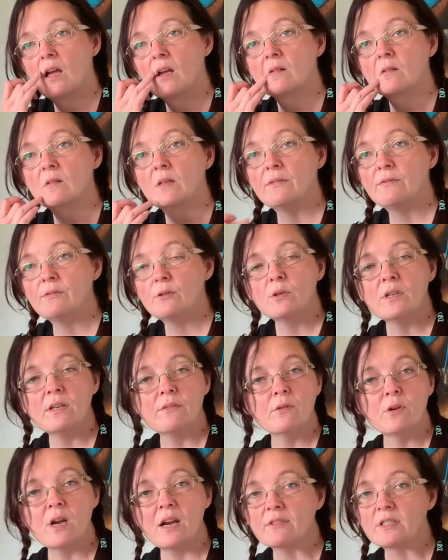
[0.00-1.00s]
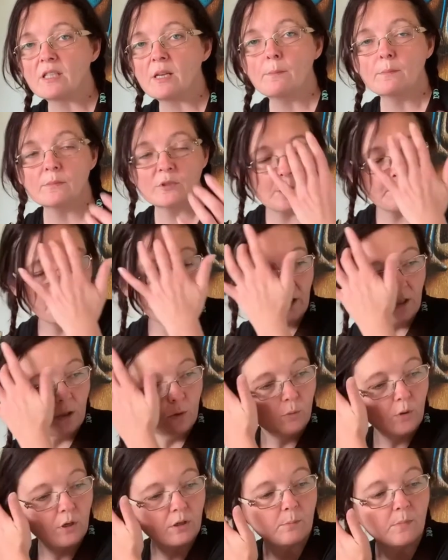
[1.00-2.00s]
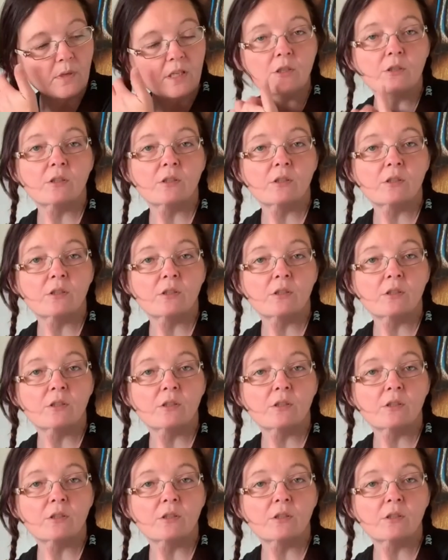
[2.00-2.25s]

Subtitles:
If you have some topic you want me to